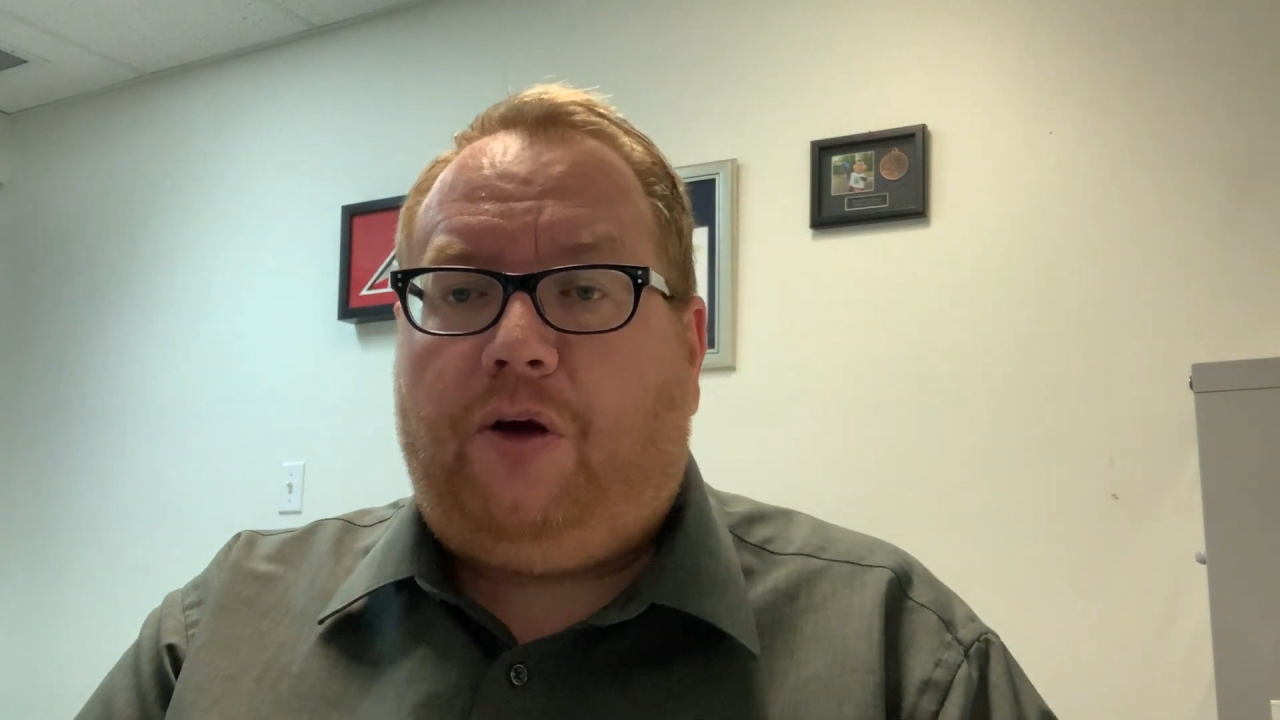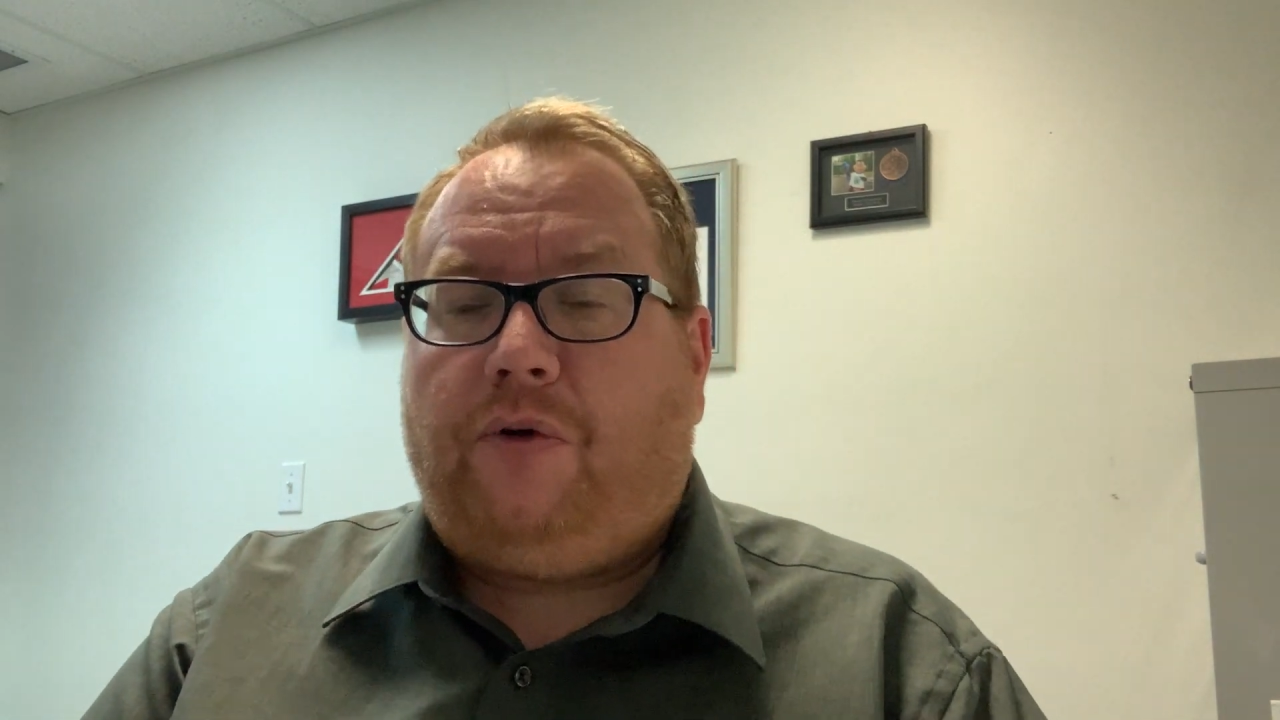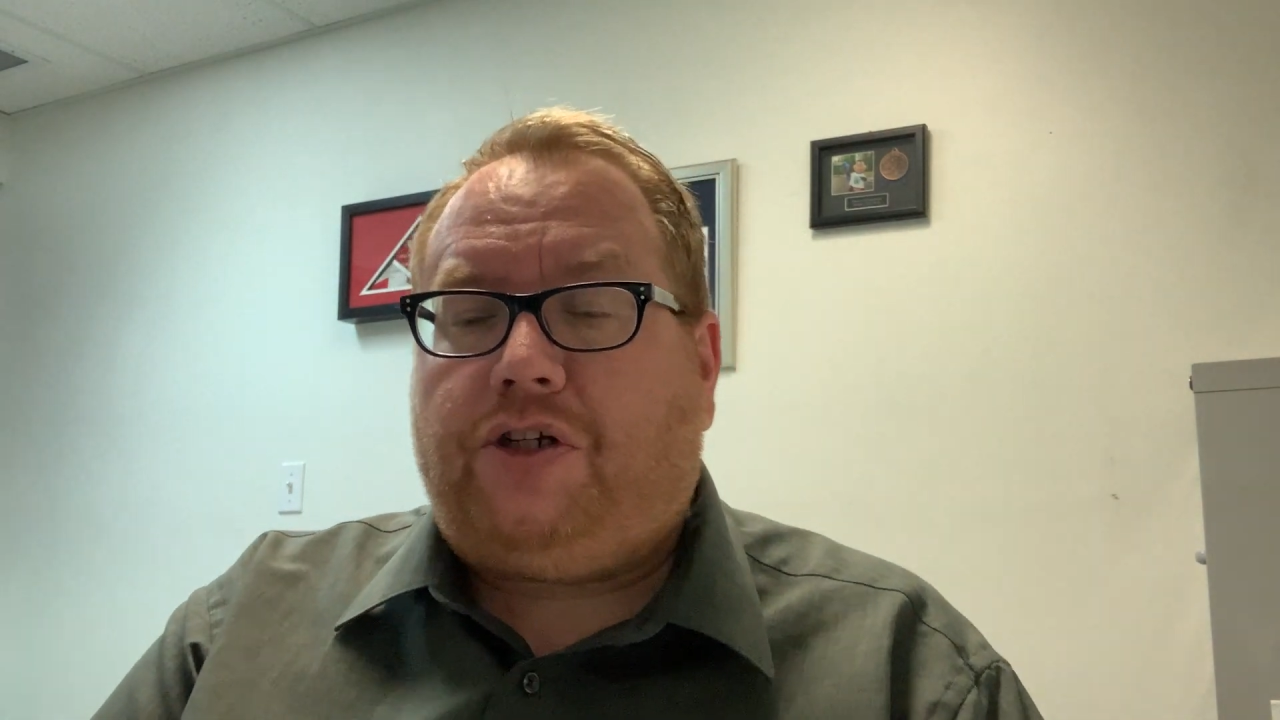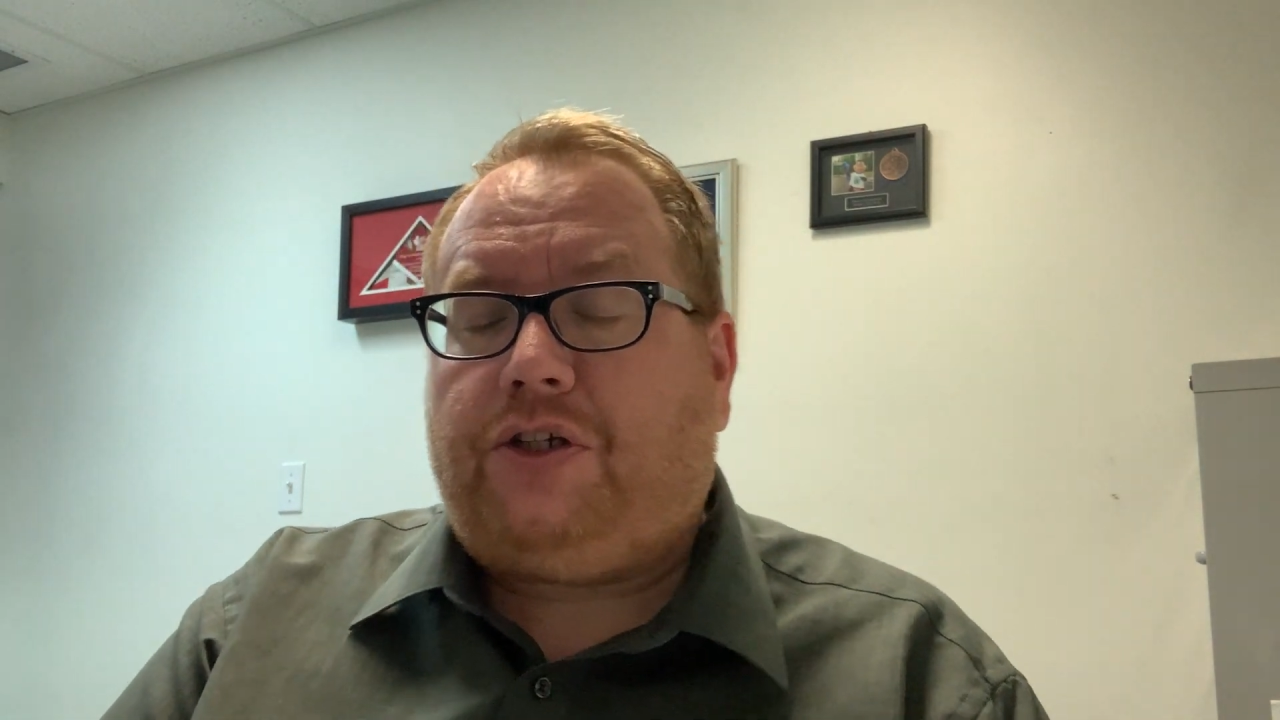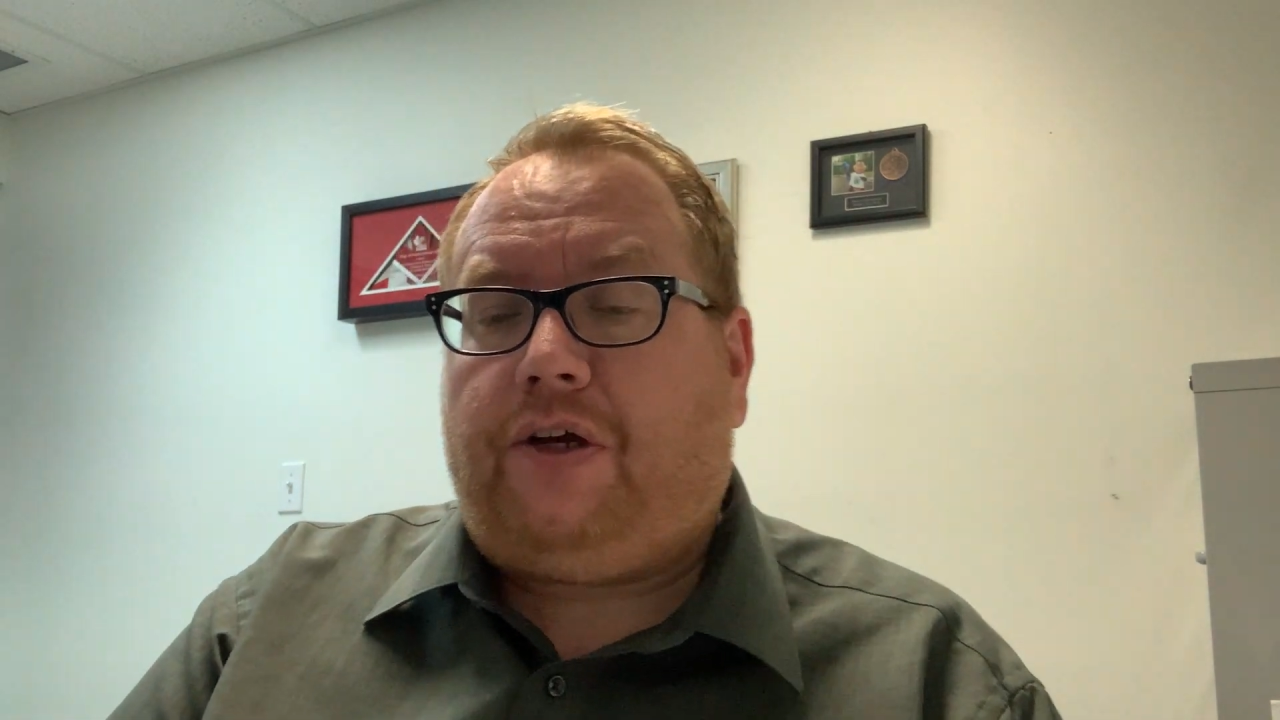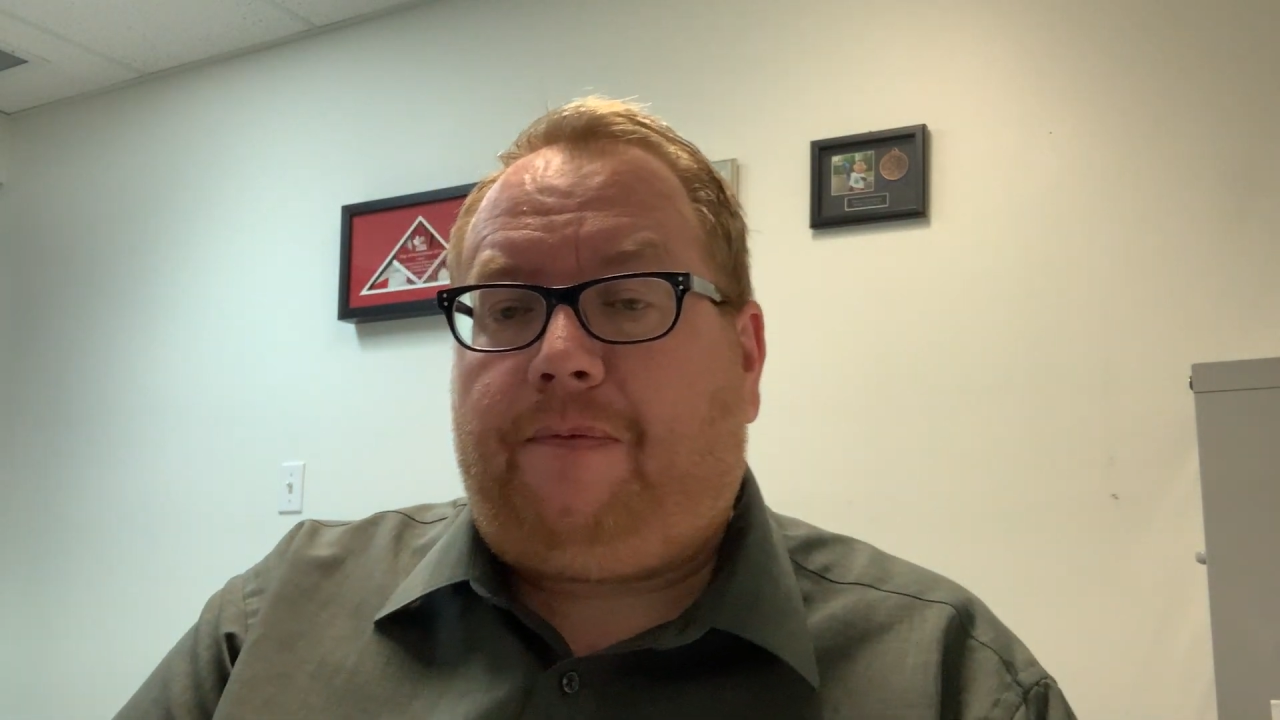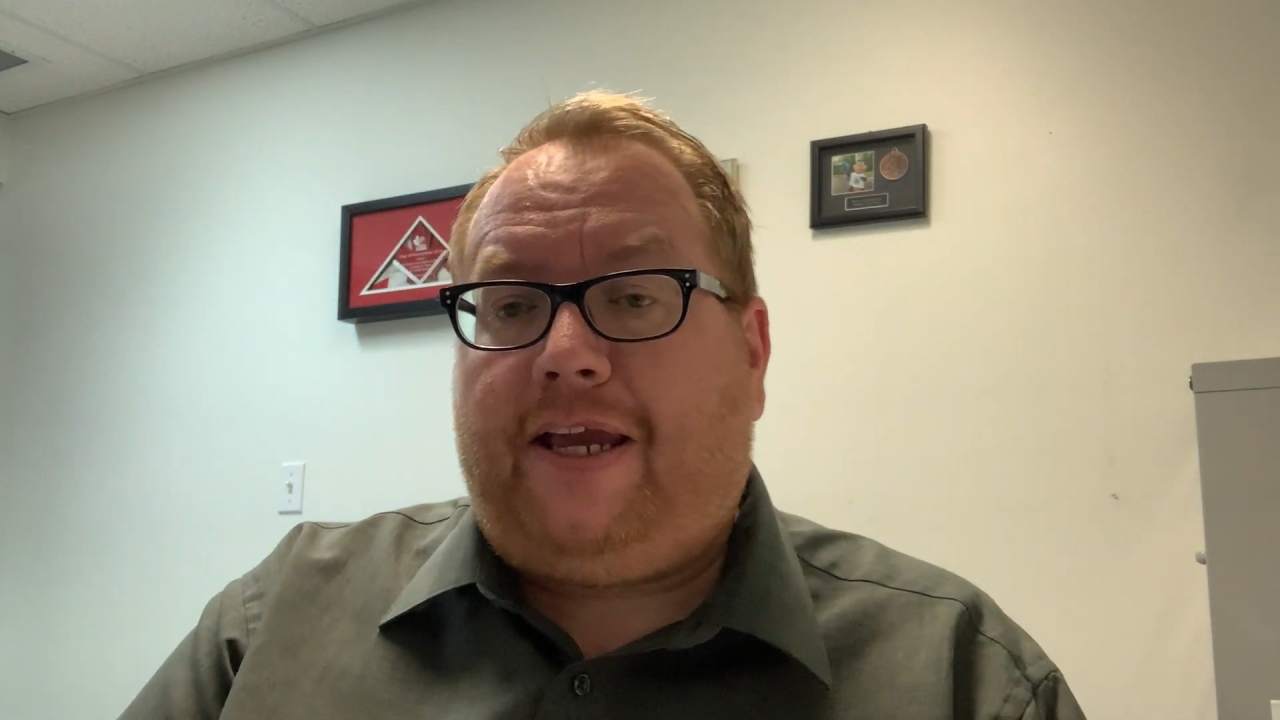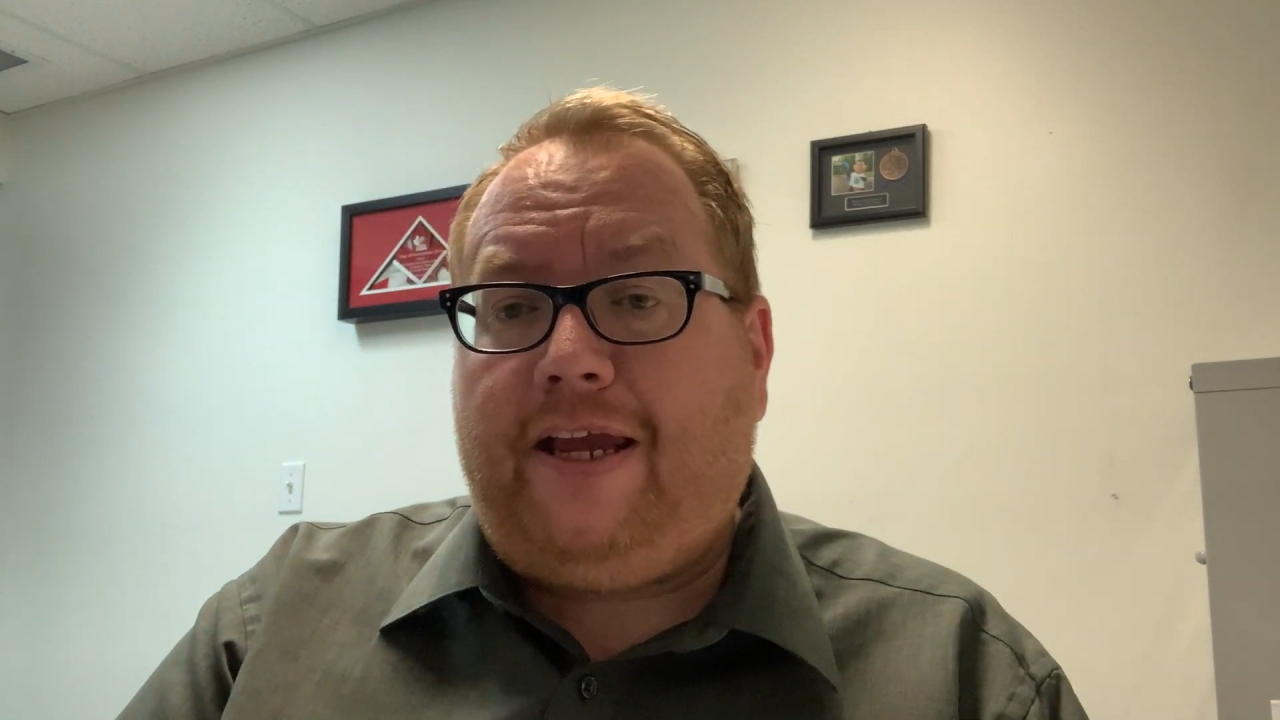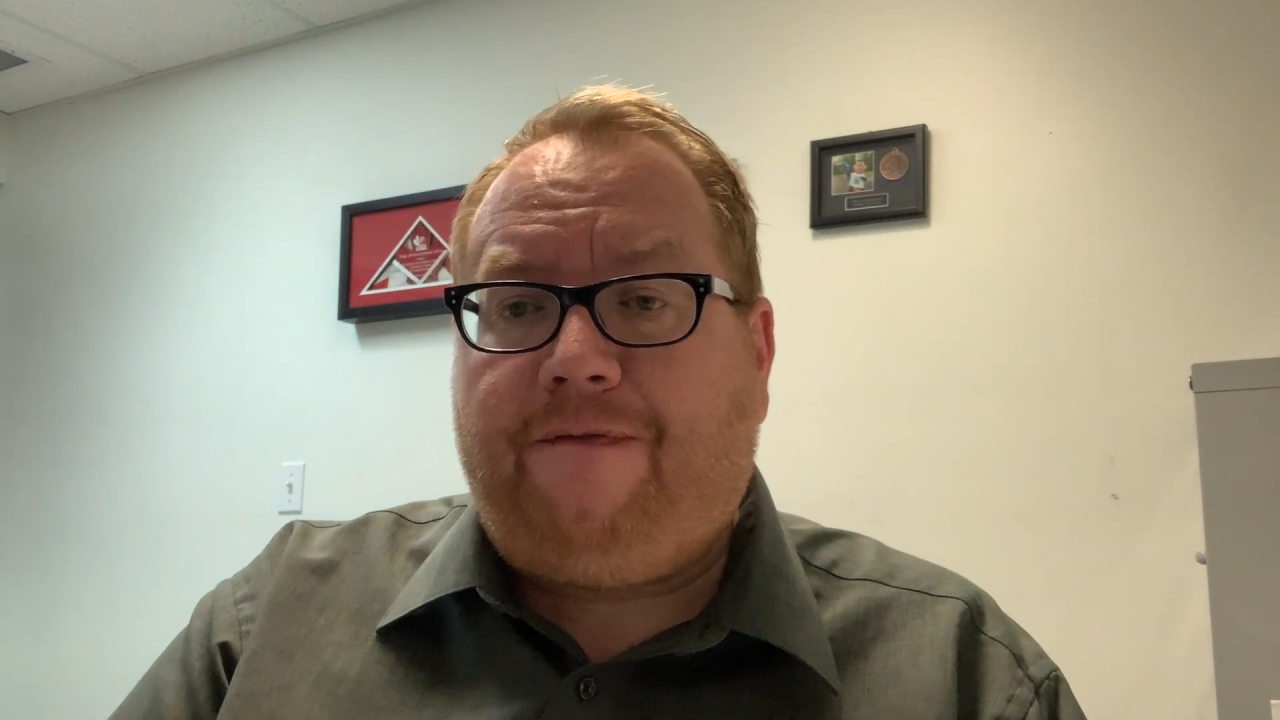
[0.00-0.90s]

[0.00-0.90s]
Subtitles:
which is a key